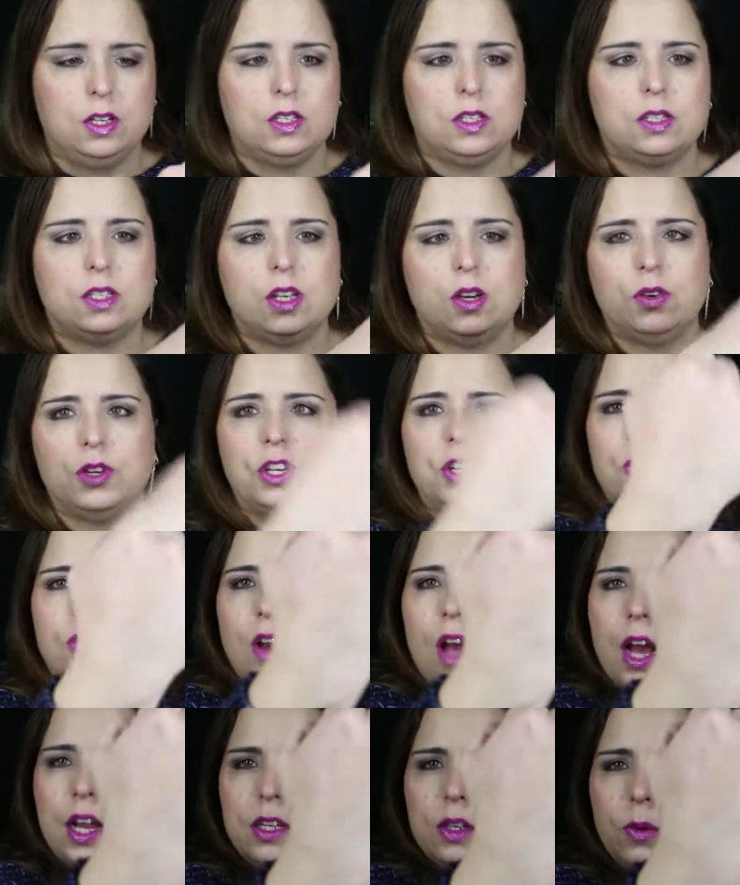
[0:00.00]
So you're
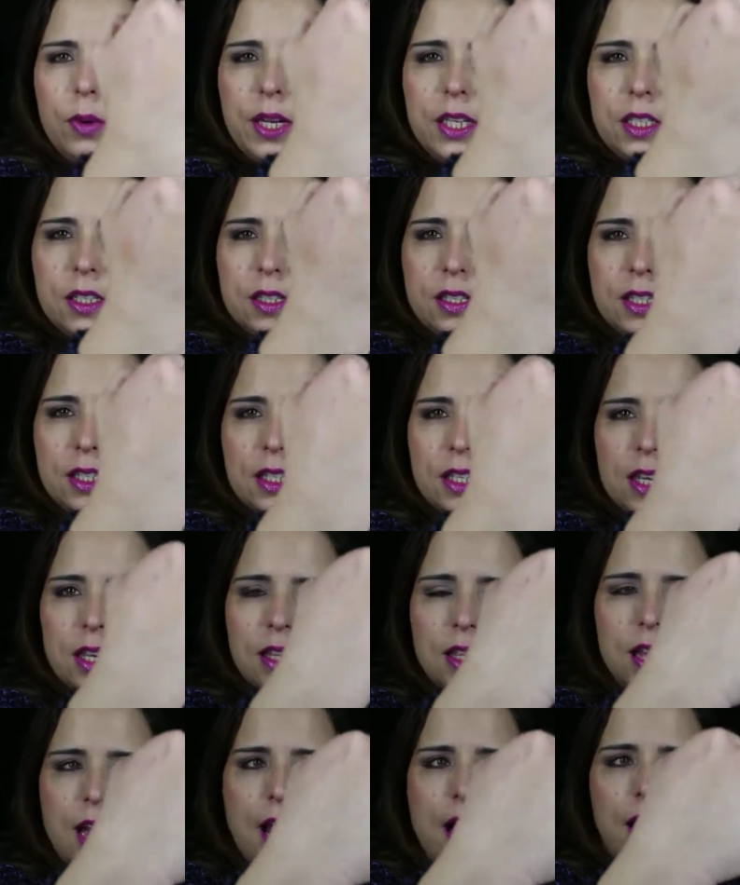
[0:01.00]
not going to
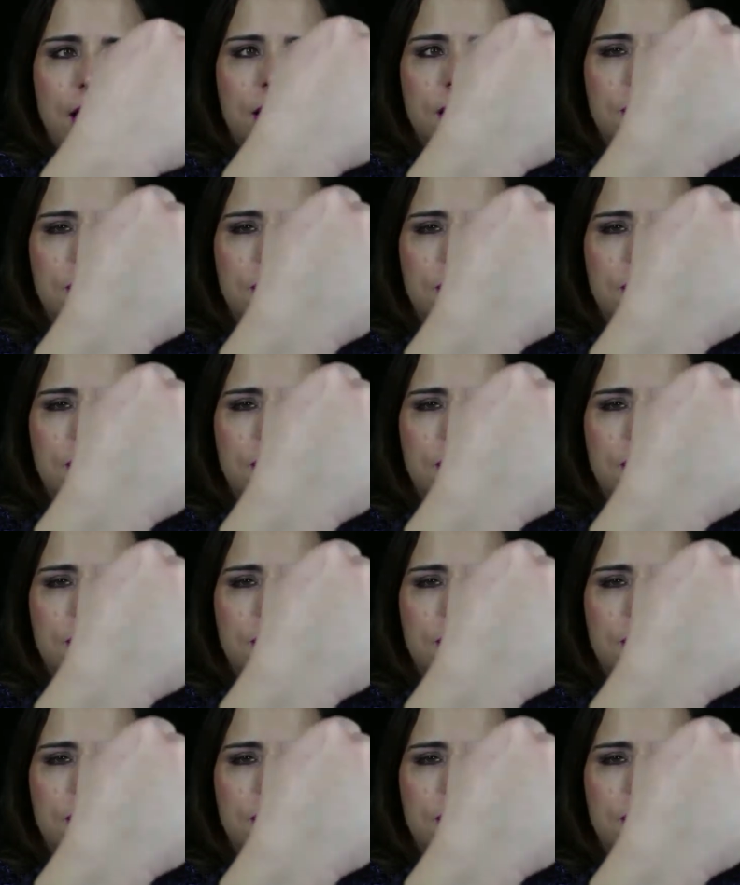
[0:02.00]
see that.